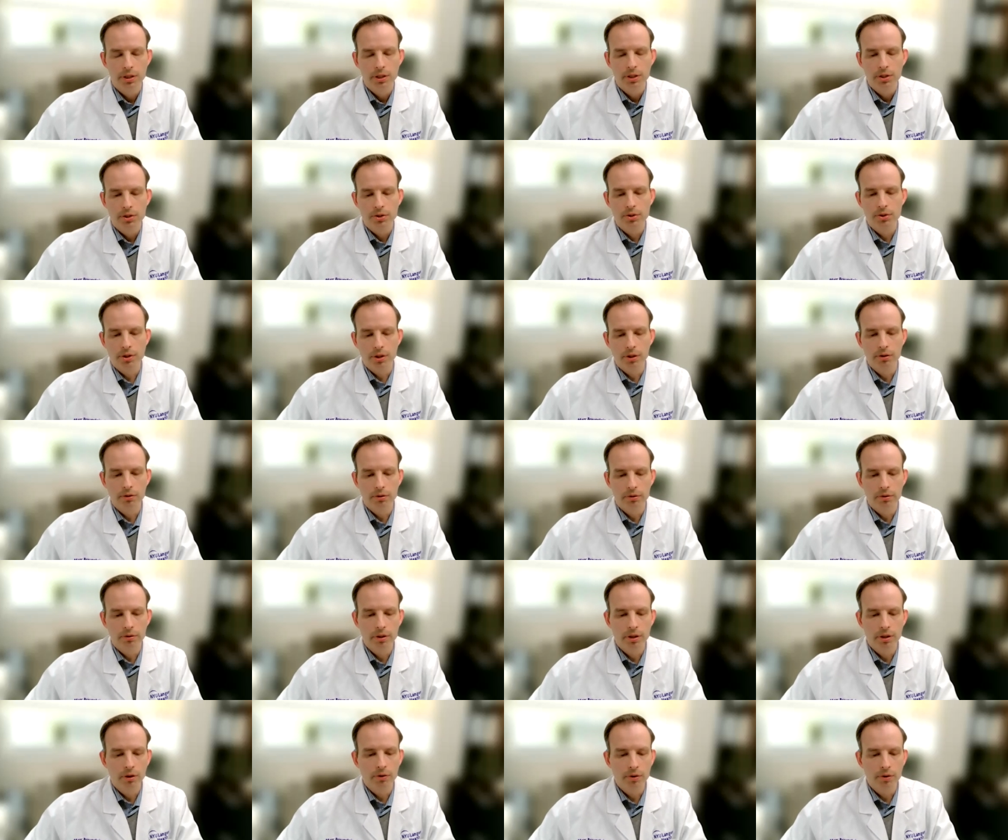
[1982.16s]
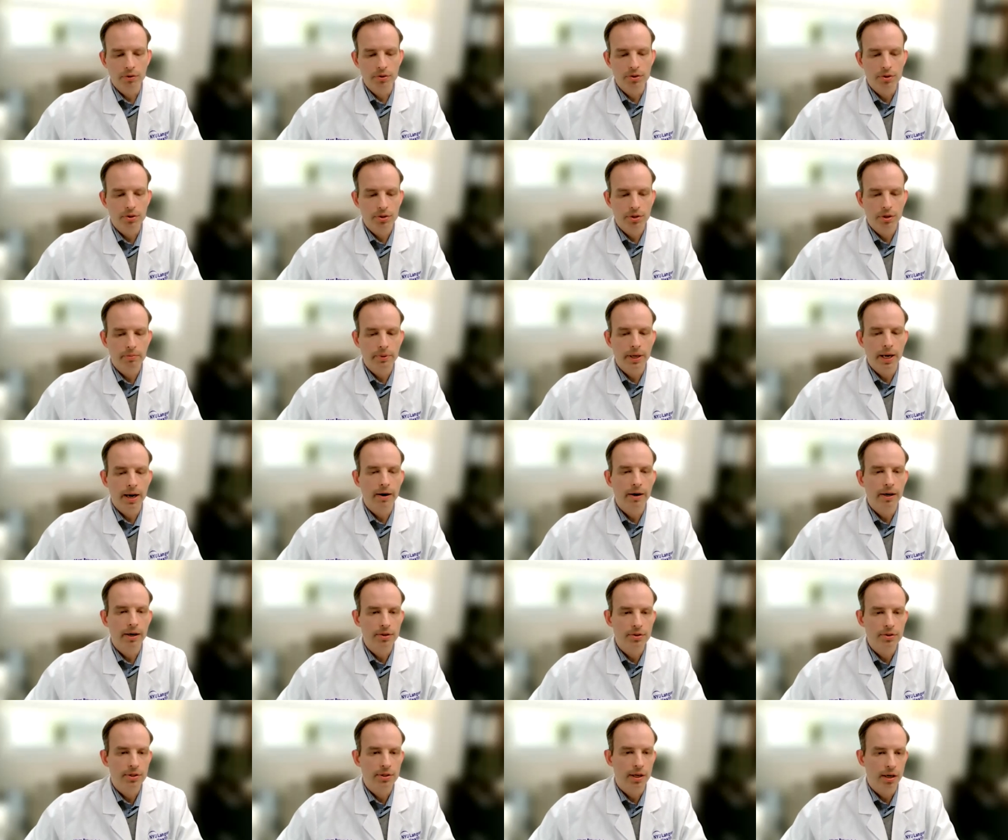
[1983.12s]
So those are some
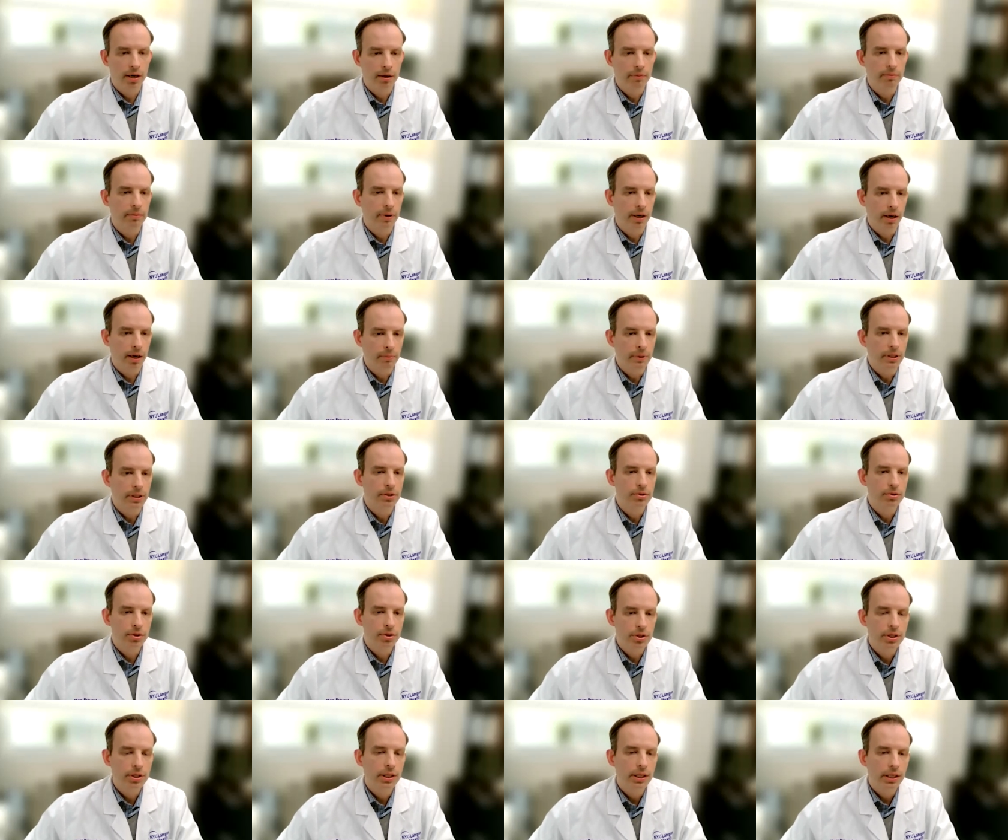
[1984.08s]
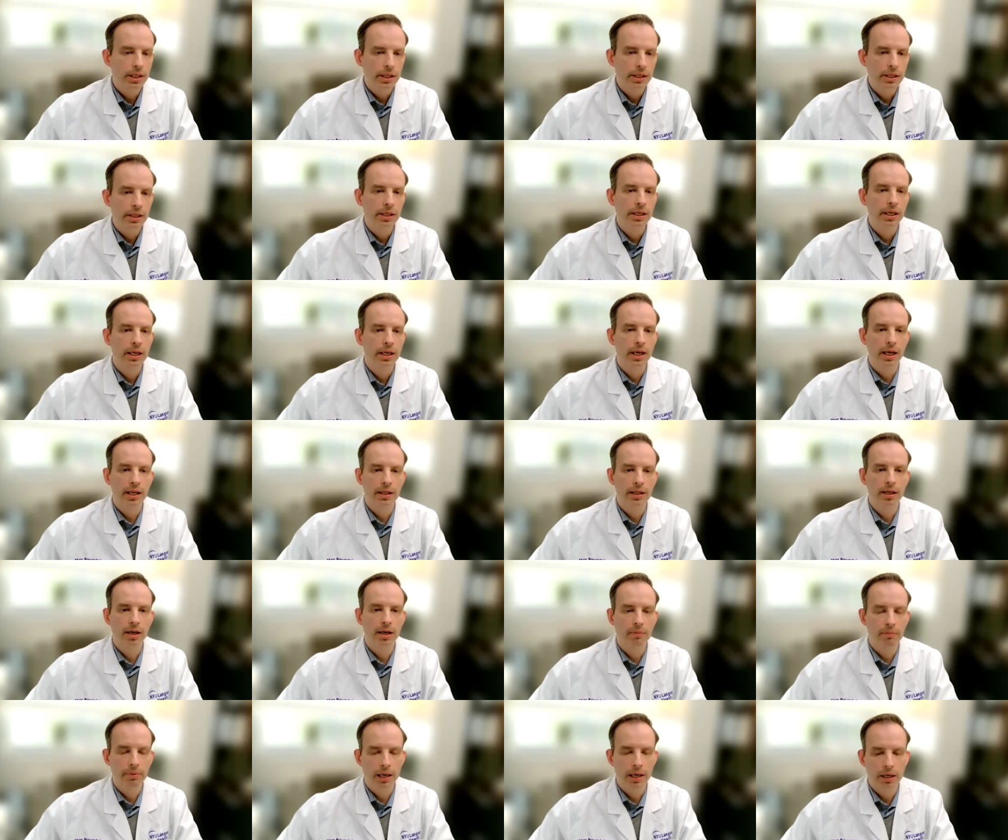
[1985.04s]
areas that I'm interested in and
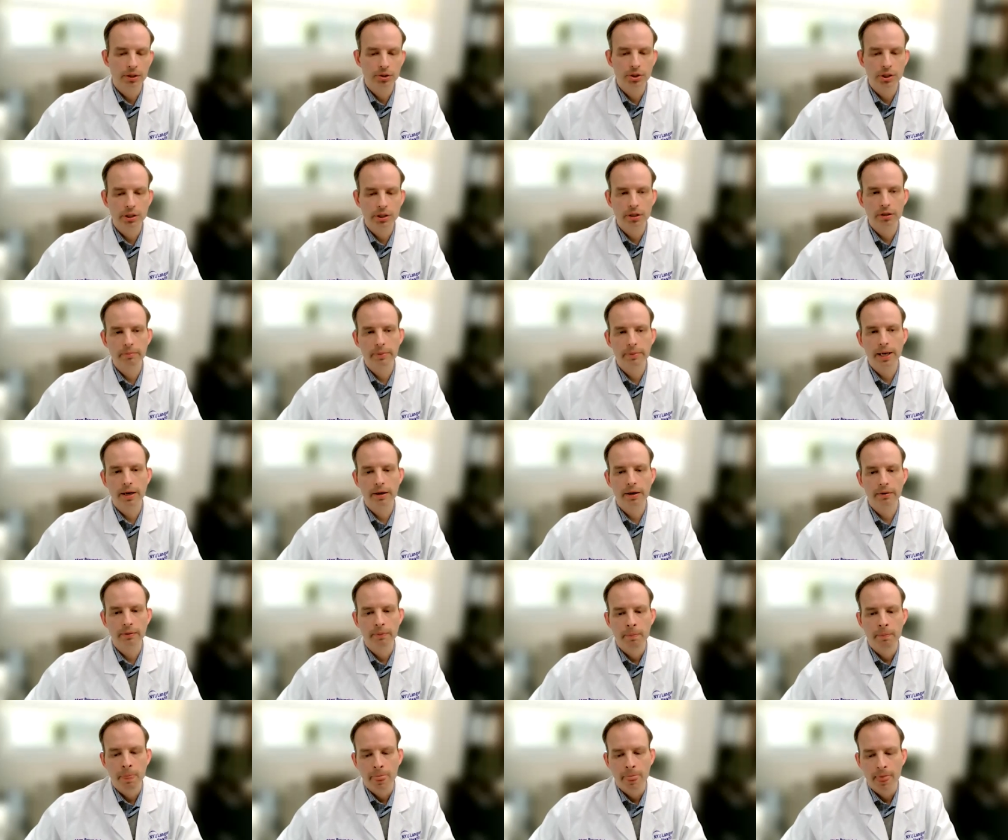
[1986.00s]
that I'm passionate about.